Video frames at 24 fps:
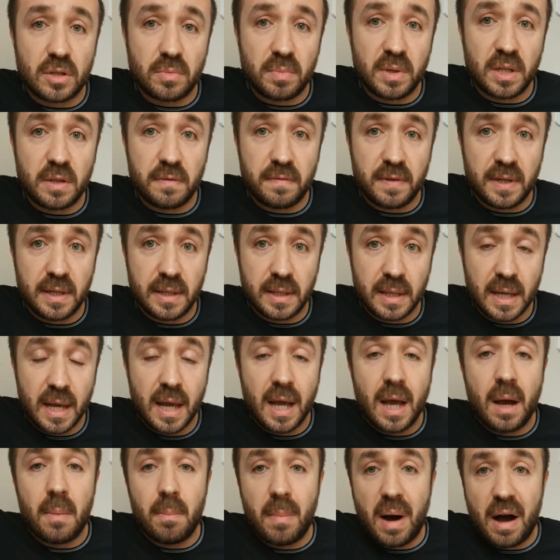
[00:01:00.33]
between
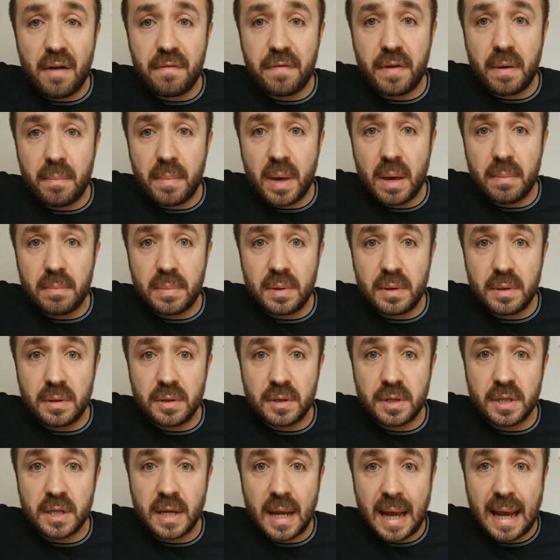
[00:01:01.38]
mafia
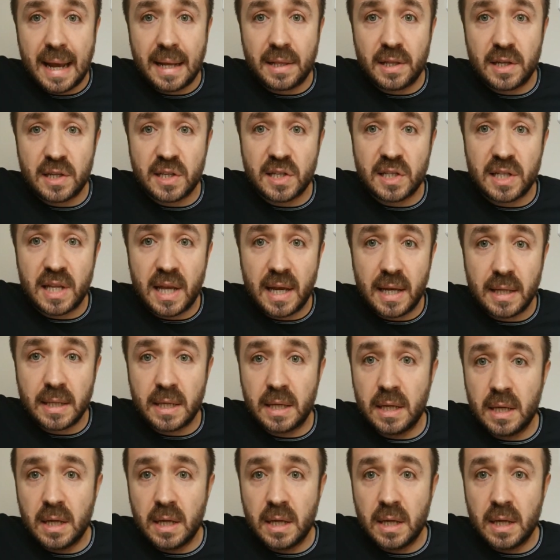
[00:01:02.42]
members and the state